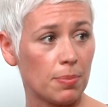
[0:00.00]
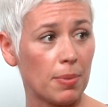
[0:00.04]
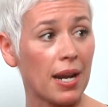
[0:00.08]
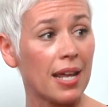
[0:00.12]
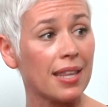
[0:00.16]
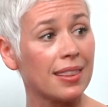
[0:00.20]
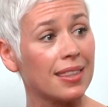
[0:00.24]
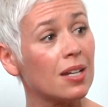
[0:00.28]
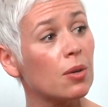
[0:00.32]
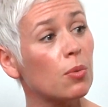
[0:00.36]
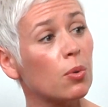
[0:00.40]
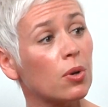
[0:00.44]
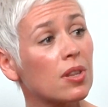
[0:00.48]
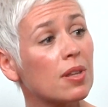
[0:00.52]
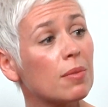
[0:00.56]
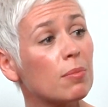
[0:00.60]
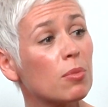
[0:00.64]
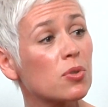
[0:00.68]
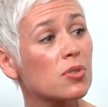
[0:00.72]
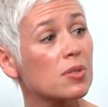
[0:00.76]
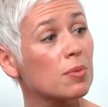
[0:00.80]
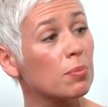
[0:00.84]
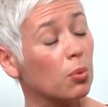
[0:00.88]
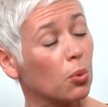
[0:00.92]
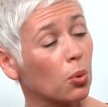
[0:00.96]
But I think one of the
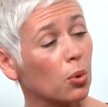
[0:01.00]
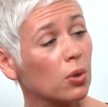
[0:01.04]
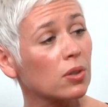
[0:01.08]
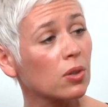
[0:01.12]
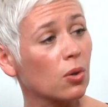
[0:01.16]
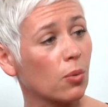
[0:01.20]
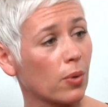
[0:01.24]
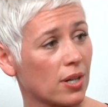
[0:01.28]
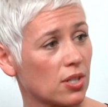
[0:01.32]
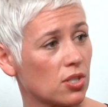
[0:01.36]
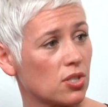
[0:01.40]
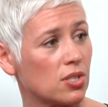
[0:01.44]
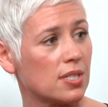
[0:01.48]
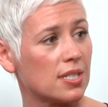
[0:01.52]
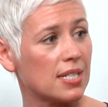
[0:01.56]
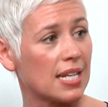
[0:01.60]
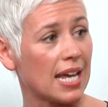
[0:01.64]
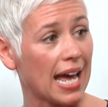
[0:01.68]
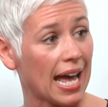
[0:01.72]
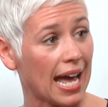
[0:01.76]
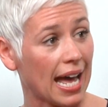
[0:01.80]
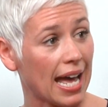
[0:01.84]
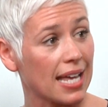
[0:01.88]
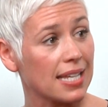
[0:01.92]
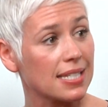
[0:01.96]
most important questions
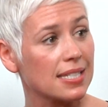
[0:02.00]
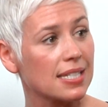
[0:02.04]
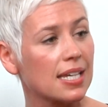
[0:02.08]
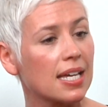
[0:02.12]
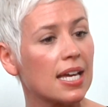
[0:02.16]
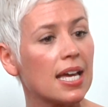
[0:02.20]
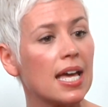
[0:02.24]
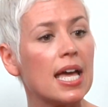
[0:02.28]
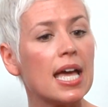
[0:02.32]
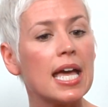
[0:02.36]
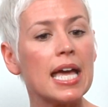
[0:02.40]
to ask